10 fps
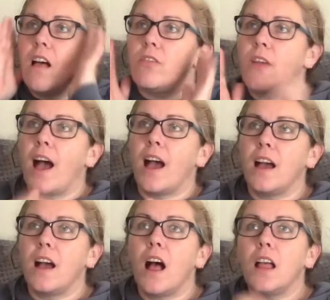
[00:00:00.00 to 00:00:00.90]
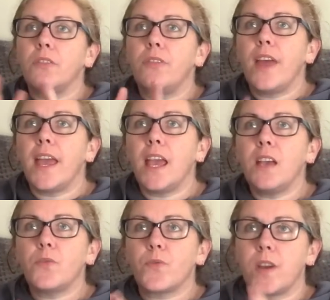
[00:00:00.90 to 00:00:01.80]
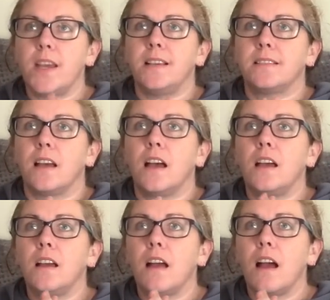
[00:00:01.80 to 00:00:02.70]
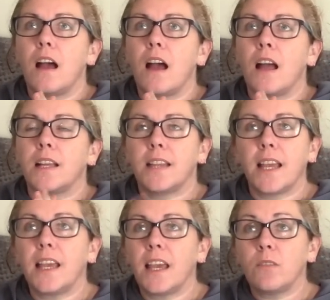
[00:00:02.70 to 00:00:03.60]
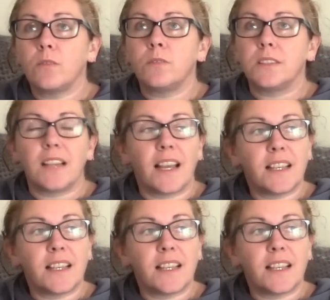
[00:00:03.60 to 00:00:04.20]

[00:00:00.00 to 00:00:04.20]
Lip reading: that their freezer, I think it was